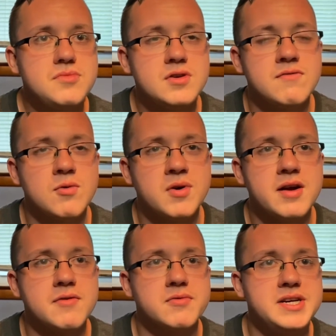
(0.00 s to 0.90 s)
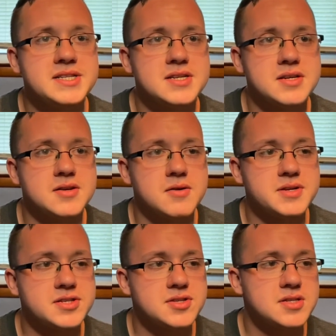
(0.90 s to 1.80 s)
For whatever reason, you know,
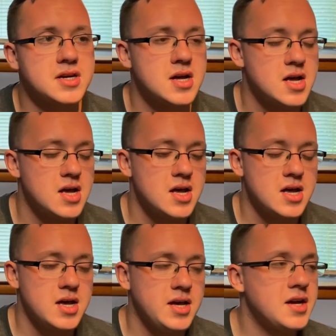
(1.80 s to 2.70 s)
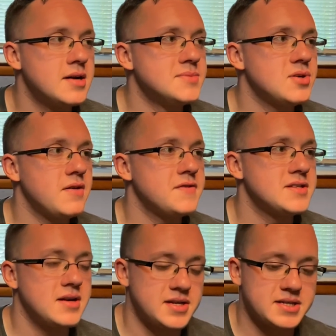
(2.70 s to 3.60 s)
he comes off as
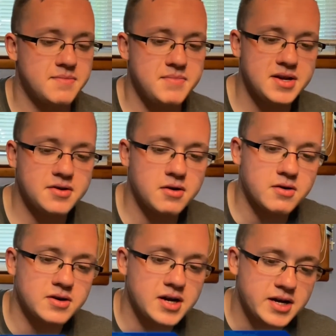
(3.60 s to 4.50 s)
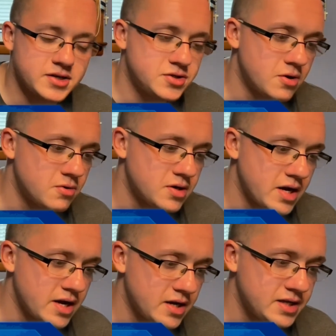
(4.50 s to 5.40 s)
a mid-card kind of joke,
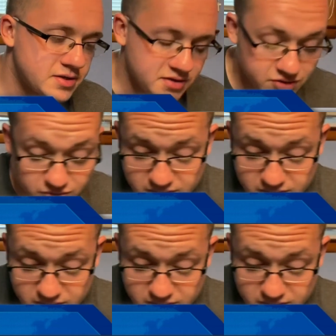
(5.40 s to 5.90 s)
and he's good.